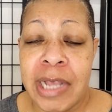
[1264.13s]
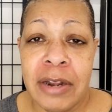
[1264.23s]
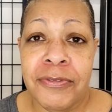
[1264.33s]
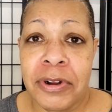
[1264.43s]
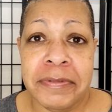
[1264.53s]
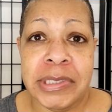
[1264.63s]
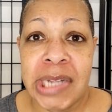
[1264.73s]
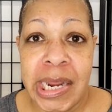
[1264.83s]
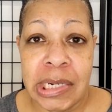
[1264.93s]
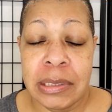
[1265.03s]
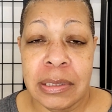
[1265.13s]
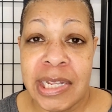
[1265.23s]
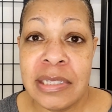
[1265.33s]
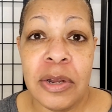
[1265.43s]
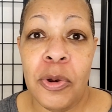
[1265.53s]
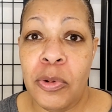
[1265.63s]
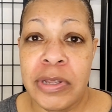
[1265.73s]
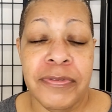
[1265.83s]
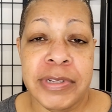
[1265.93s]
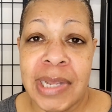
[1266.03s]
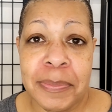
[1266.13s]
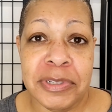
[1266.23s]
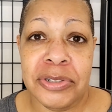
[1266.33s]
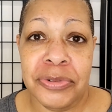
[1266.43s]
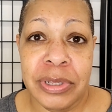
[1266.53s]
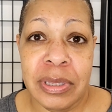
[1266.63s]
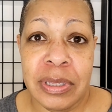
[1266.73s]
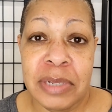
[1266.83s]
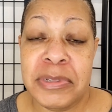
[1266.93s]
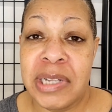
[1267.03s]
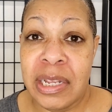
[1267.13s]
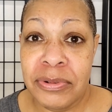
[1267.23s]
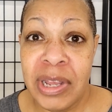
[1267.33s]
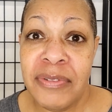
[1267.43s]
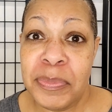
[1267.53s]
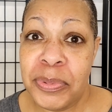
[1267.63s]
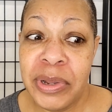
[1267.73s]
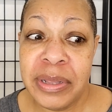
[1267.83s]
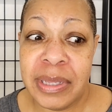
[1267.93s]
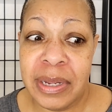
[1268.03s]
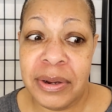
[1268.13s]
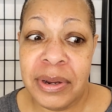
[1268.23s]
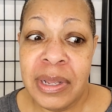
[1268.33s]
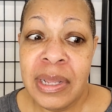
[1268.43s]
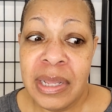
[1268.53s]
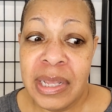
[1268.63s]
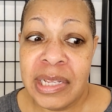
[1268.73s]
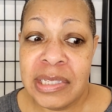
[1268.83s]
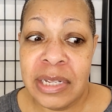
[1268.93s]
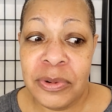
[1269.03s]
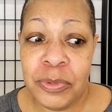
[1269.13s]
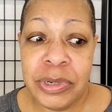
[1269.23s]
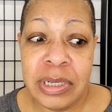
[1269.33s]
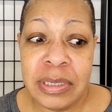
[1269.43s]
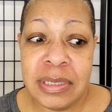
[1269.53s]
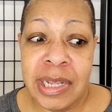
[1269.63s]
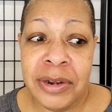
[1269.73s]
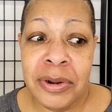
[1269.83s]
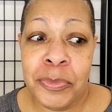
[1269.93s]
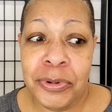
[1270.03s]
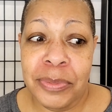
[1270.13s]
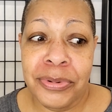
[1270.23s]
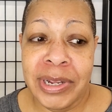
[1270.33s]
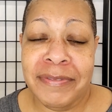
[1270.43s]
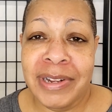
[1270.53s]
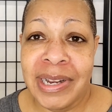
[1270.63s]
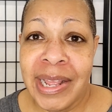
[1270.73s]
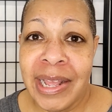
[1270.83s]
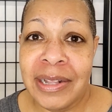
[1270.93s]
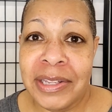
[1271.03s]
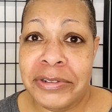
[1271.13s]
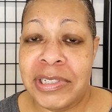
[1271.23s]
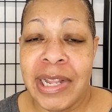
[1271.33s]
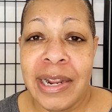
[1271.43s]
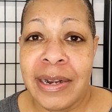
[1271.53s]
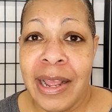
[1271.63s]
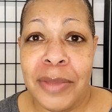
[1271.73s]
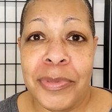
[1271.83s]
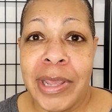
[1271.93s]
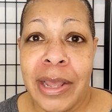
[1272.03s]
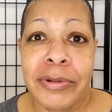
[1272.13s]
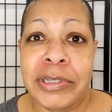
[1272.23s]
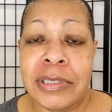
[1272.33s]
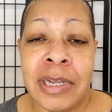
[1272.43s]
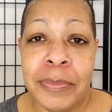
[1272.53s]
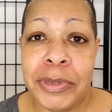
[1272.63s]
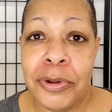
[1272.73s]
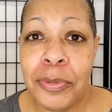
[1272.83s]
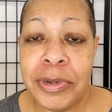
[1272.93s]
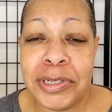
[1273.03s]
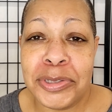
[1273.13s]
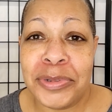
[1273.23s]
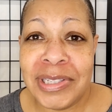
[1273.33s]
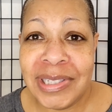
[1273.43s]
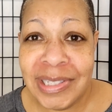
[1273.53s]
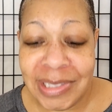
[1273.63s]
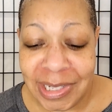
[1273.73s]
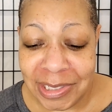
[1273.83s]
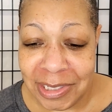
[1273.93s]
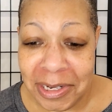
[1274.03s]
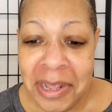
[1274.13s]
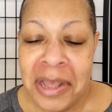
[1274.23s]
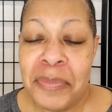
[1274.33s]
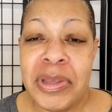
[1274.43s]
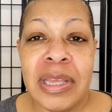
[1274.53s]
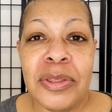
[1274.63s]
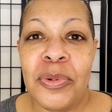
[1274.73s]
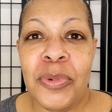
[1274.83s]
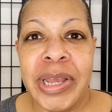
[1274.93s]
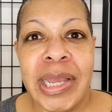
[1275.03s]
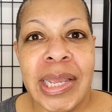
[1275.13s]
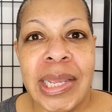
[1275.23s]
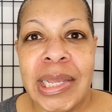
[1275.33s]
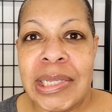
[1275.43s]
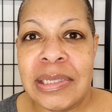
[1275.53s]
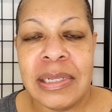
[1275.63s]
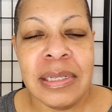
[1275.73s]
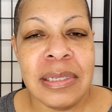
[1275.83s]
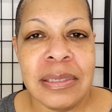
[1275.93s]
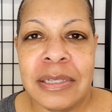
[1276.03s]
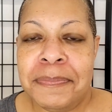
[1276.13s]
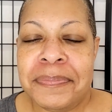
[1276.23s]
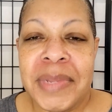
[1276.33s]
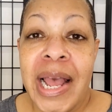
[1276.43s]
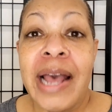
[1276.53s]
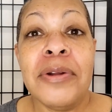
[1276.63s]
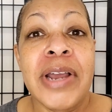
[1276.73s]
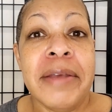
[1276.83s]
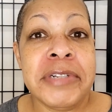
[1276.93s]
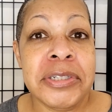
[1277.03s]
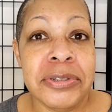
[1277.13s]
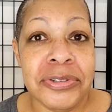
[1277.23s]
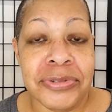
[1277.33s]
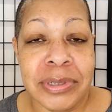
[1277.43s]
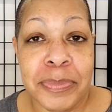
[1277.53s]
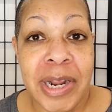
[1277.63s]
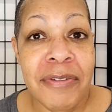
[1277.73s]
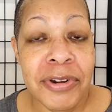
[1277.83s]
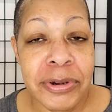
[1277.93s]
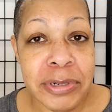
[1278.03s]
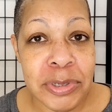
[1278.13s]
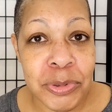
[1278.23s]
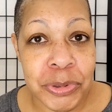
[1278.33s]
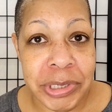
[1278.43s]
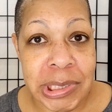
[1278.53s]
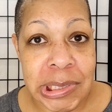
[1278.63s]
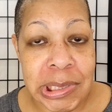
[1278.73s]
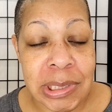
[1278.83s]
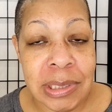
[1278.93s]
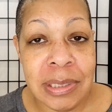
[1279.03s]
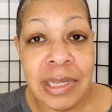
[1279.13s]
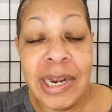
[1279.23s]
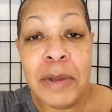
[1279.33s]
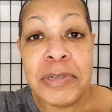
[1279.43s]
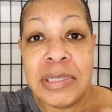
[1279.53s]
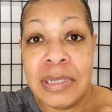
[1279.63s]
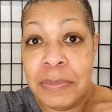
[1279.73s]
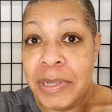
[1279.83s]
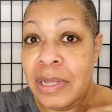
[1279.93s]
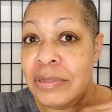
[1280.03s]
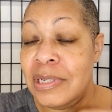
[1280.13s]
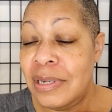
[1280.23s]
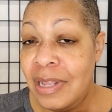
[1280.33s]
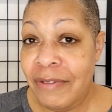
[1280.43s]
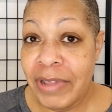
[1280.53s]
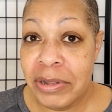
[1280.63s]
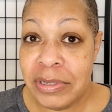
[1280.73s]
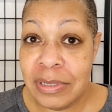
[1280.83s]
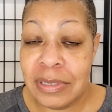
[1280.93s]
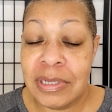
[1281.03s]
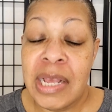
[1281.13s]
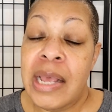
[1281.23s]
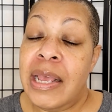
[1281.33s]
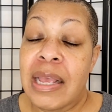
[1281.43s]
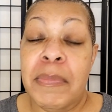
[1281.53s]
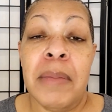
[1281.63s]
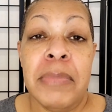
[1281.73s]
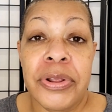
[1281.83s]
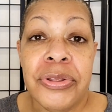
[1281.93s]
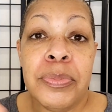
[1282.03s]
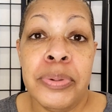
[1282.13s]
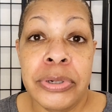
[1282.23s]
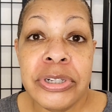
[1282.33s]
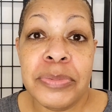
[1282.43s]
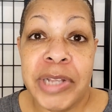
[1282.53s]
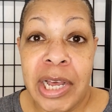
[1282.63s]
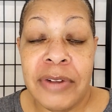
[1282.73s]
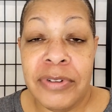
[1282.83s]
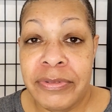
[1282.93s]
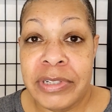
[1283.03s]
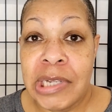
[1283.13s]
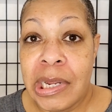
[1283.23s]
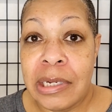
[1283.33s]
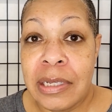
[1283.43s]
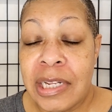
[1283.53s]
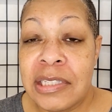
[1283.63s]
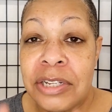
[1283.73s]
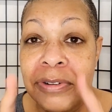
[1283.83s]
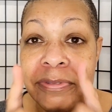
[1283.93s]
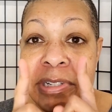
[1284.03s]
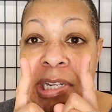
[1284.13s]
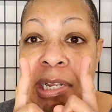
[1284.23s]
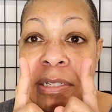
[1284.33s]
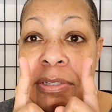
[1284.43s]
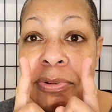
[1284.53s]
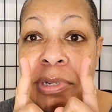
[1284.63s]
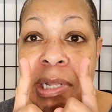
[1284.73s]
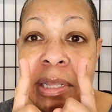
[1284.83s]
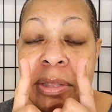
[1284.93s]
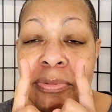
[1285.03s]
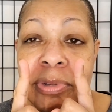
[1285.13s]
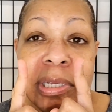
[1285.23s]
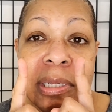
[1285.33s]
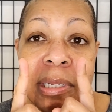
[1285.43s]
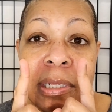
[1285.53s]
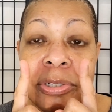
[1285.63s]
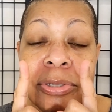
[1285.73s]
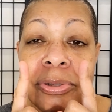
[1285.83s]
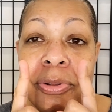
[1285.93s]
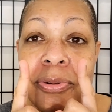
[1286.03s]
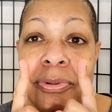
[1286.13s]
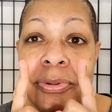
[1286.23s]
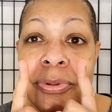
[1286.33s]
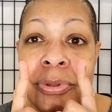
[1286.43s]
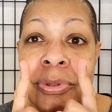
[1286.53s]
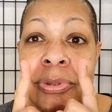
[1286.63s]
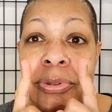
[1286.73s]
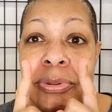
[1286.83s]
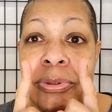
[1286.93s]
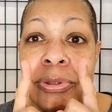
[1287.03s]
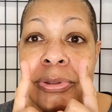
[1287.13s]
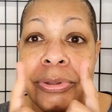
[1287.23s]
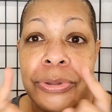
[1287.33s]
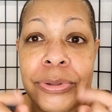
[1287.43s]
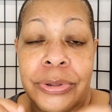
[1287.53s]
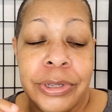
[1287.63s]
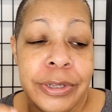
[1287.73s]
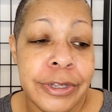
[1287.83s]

out of our vagina. That's a whole different type of strength. He was like, you have a point there. And he said, and the ones that are more brave than that, they're just like, knock me out and just cut me open and do a C-section. But either way, it's, it's, I don't have children, but I've heard stories. And I was ten pounds, ten and a half ounces, and my mother pushed me out of her vagina. And they say your vagina is only like three inches long. It's, uh,